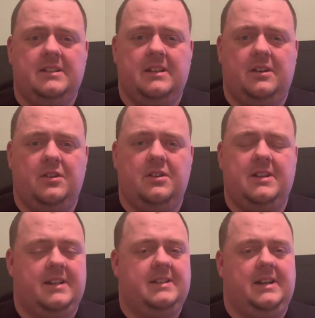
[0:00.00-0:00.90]
and I heard
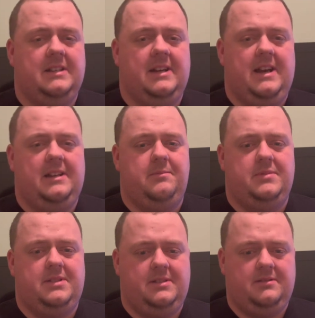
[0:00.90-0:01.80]
that Taylor
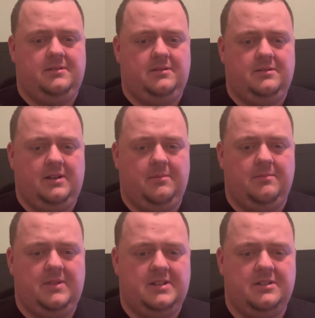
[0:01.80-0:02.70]
Adams
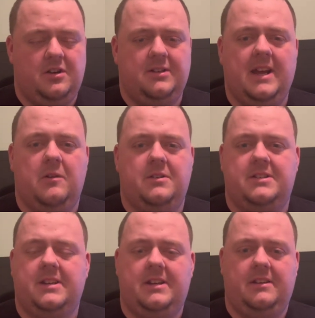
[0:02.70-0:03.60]
um, is no
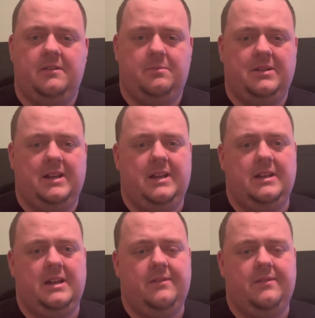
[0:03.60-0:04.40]
guarantee of playing